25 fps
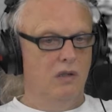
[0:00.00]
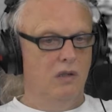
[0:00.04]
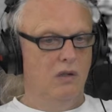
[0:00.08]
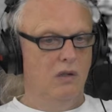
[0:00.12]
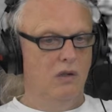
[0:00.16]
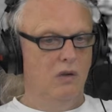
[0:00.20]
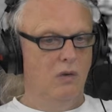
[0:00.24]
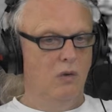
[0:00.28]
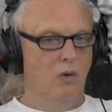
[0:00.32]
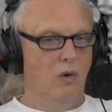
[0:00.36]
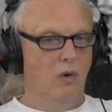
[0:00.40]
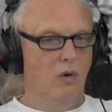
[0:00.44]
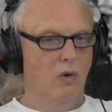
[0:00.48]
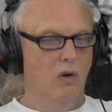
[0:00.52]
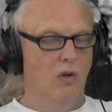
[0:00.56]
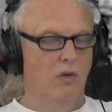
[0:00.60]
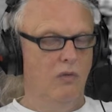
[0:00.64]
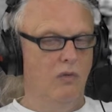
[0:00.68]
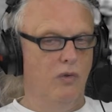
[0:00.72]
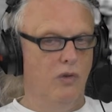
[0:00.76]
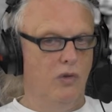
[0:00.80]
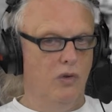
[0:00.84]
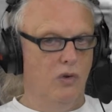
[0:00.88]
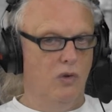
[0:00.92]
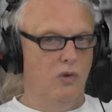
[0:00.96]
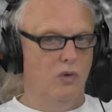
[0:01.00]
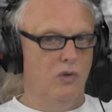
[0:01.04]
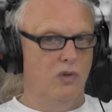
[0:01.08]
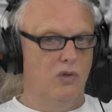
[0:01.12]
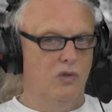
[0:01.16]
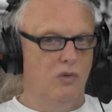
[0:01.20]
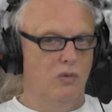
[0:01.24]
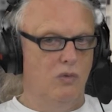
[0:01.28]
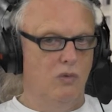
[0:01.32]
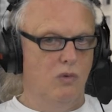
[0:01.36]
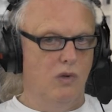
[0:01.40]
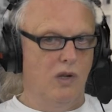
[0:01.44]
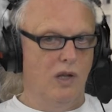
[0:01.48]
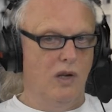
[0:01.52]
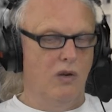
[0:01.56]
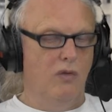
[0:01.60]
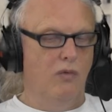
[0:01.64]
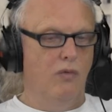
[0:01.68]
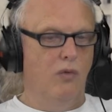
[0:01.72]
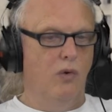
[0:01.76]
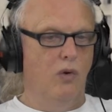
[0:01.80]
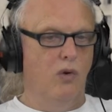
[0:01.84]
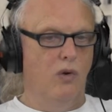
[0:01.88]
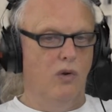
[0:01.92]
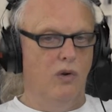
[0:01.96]
only for those who can
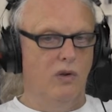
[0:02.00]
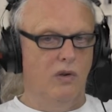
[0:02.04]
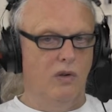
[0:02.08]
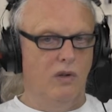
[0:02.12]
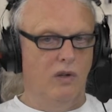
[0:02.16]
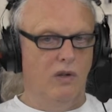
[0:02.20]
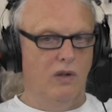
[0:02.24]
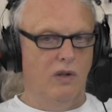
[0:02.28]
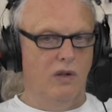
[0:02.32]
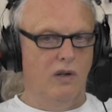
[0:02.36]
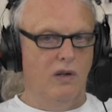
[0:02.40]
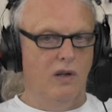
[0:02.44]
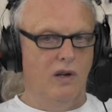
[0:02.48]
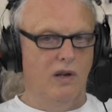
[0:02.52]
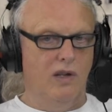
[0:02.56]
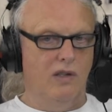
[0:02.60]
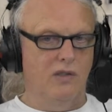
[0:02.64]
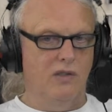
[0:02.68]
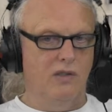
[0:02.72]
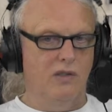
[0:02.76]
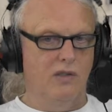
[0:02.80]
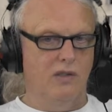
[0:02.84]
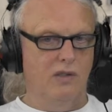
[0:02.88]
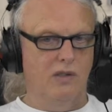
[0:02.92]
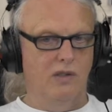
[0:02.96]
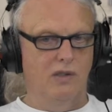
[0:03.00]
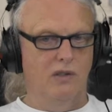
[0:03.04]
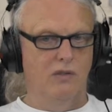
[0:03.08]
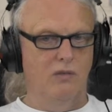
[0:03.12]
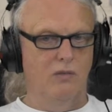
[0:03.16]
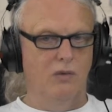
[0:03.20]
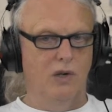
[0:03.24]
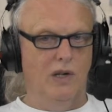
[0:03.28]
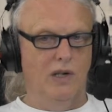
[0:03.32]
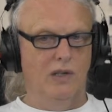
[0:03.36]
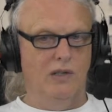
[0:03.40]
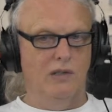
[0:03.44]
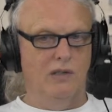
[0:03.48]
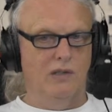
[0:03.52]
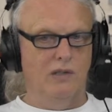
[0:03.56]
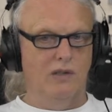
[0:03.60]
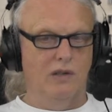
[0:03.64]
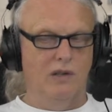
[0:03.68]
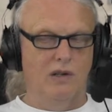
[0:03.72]
afford nice rents,